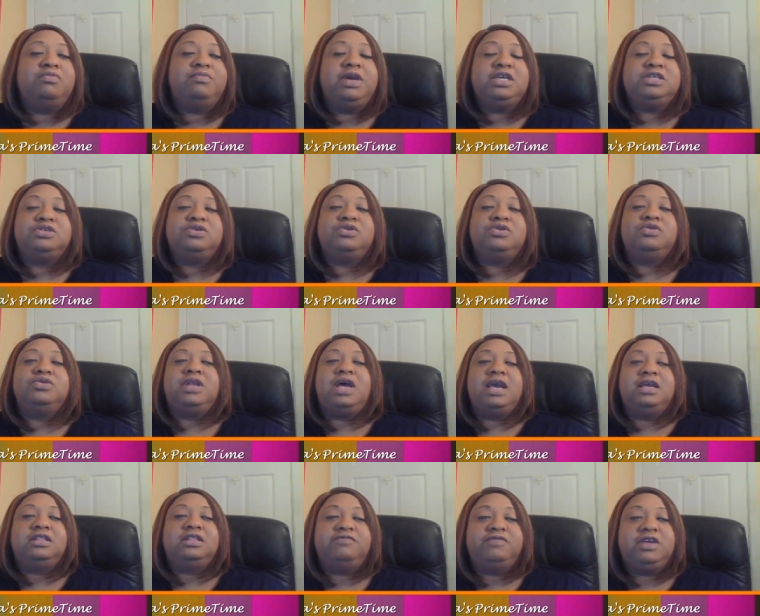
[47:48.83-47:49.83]
make sure you
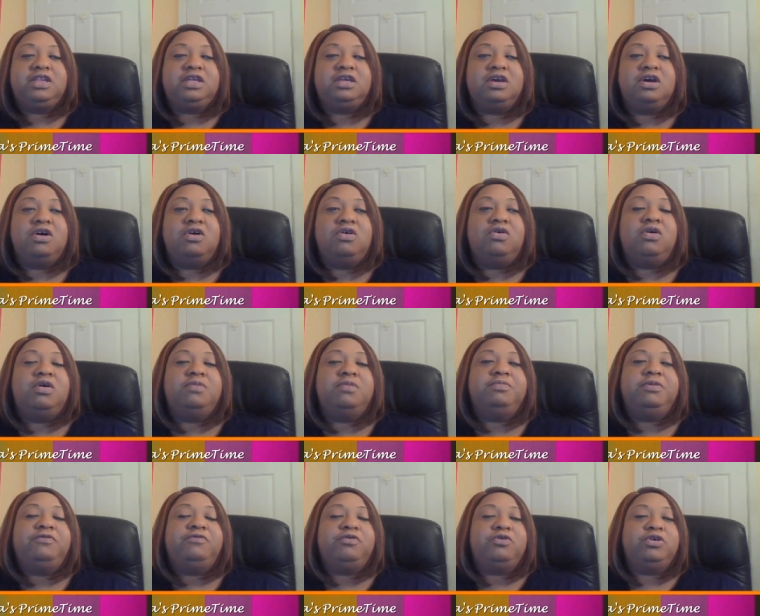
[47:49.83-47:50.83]
like the video
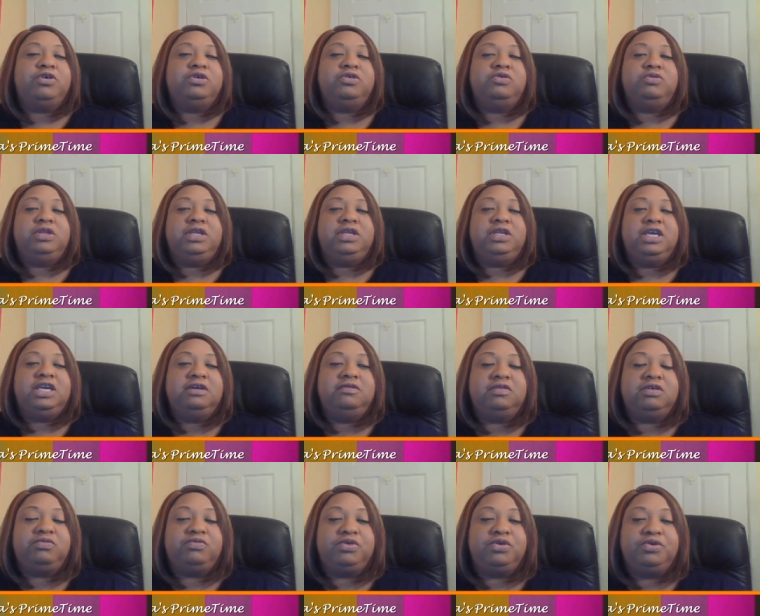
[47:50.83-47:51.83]
before you
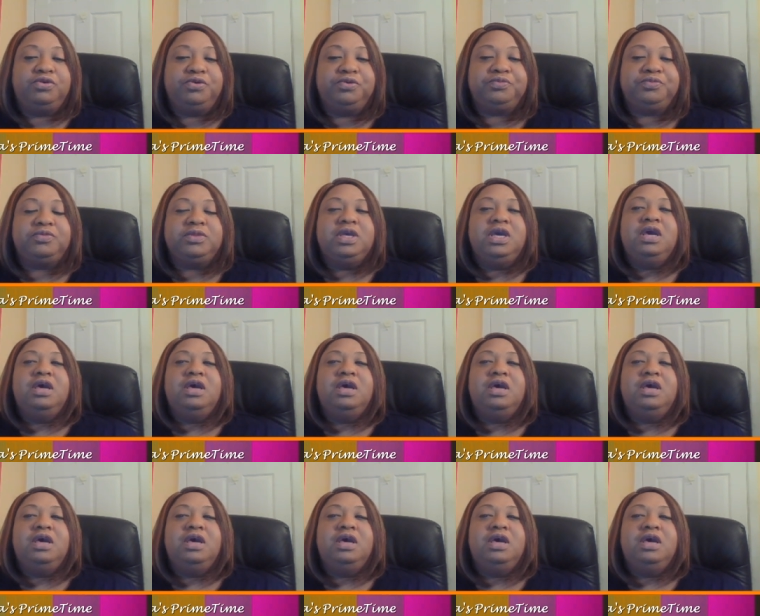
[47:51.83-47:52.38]
leave the room,